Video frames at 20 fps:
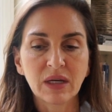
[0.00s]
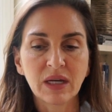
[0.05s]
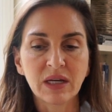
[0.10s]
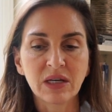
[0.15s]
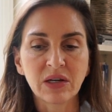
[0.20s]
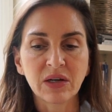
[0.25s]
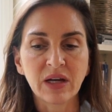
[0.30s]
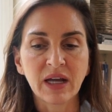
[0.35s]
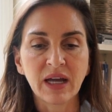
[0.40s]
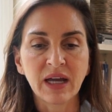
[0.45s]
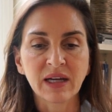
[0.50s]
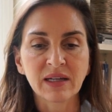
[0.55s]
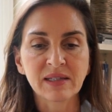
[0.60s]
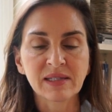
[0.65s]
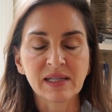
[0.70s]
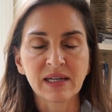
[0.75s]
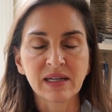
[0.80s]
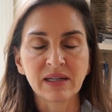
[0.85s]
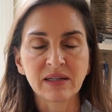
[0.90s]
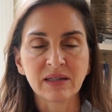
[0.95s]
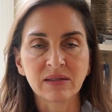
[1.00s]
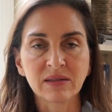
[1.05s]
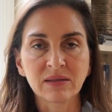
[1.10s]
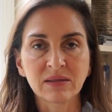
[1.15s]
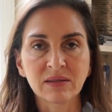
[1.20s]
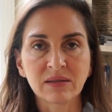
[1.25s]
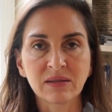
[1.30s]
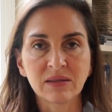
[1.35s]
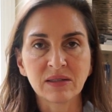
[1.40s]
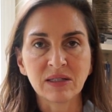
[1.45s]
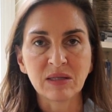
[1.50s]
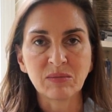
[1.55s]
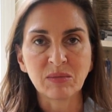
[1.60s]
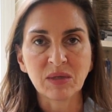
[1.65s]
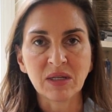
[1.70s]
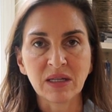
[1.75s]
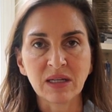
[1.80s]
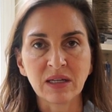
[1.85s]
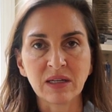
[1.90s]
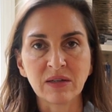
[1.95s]
and your exhale
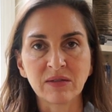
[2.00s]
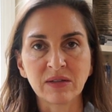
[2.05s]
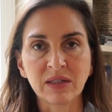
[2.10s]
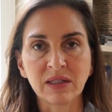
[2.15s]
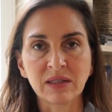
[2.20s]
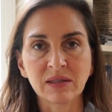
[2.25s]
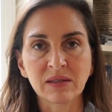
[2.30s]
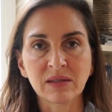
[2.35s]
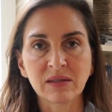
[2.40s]
deep and even.